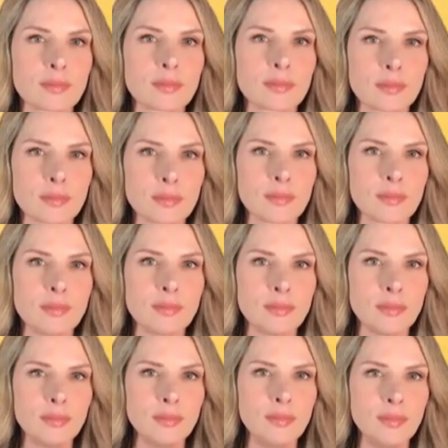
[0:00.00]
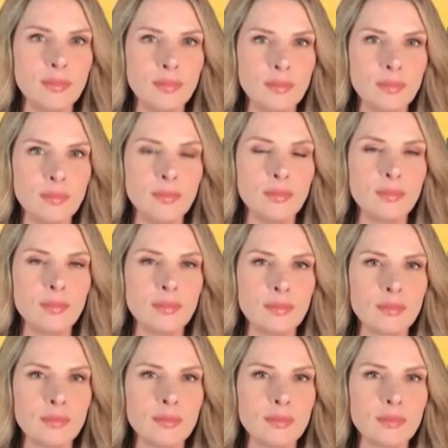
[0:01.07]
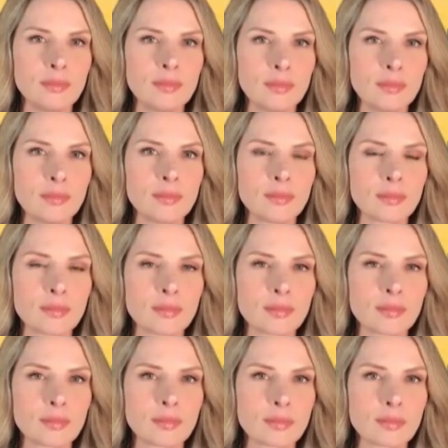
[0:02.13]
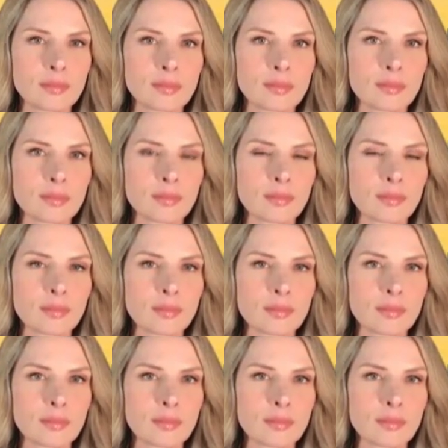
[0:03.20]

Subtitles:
[no speech]